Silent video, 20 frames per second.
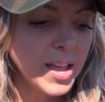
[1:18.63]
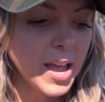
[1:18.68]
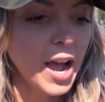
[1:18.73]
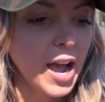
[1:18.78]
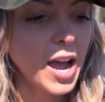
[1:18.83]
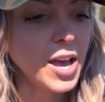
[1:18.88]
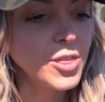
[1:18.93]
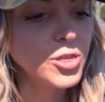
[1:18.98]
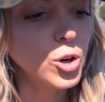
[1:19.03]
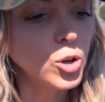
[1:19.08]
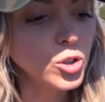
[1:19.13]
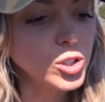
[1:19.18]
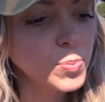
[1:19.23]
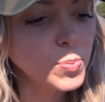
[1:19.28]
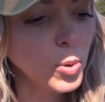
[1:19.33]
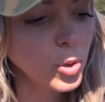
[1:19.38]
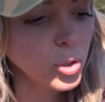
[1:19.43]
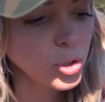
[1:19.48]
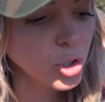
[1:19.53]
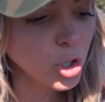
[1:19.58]
uh, those
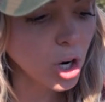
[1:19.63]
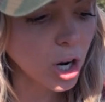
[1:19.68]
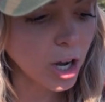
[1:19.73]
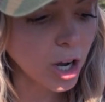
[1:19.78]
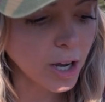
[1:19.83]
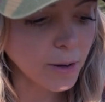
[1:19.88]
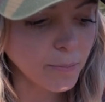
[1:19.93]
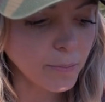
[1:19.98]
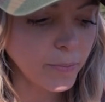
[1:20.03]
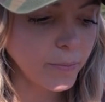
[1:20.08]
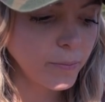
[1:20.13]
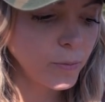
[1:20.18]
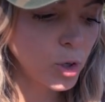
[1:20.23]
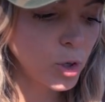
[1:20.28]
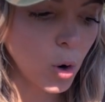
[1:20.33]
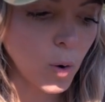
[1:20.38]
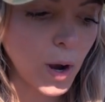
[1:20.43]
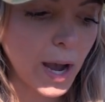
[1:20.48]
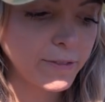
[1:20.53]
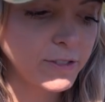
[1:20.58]
bull drum
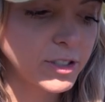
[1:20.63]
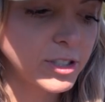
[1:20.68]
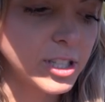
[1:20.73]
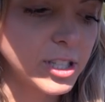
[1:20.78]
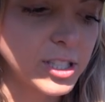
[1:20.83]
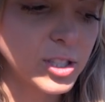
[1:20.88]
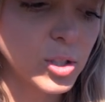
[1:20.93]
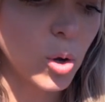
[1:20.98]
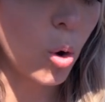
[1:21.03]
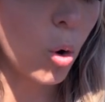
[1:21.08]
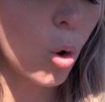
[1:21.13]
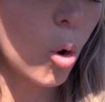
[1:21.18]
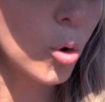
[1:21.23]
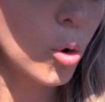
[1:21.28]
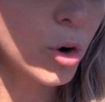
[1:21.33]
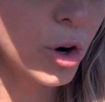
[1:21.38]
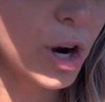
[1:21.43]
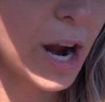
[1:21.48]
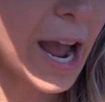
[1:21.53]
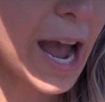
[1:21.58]
go after this whole
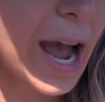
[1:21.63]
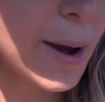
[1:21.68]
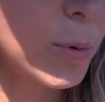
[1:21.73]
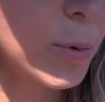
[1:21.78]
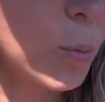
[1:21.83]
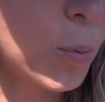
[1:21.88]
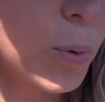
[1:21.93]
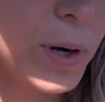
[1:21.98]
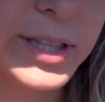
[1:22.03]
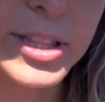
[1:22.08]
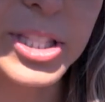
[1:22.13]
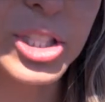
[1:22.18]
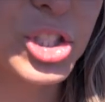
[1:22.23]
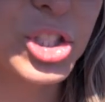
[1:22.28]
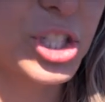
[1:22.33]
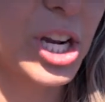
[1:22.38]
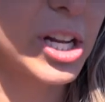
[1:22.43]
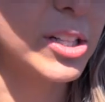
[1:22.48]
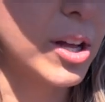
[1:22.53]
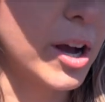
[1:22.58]
crab with the
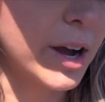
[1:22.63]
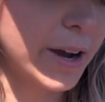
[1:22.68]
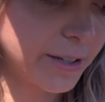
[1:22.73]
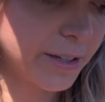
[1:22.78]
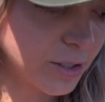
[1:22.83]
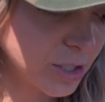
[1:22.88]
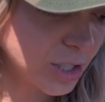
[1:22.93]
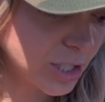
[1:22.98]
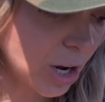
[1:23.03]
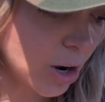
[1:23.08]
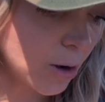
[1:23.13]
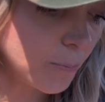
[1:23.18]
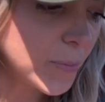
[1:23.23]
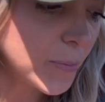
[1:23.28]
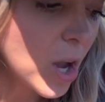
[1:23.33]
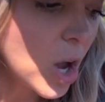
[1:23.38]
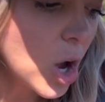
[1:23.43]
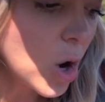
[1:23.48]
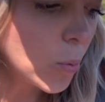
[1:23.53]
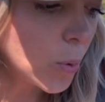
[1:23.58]
shell on. So
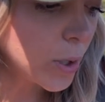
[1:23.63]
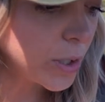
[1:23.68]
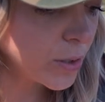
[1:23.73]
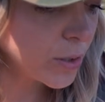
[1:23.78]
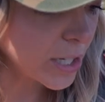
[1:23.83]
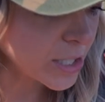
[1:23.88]
what you